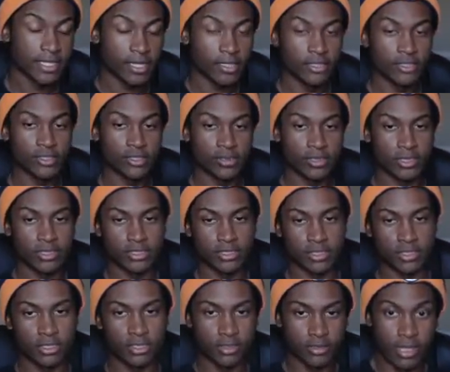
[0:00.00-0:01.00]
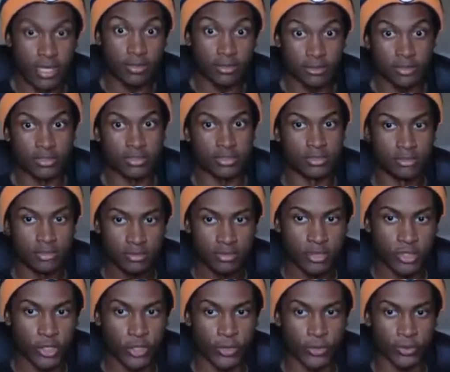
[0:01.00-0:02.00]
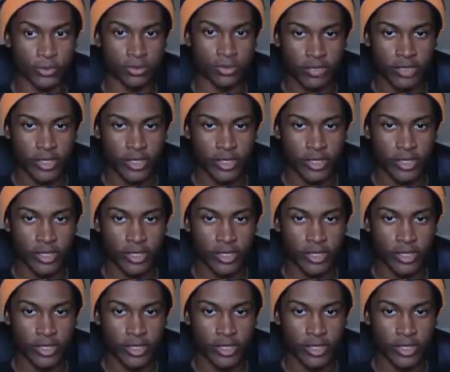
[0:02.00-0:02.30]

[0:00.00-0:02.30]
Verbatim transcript: how this race or how this goes.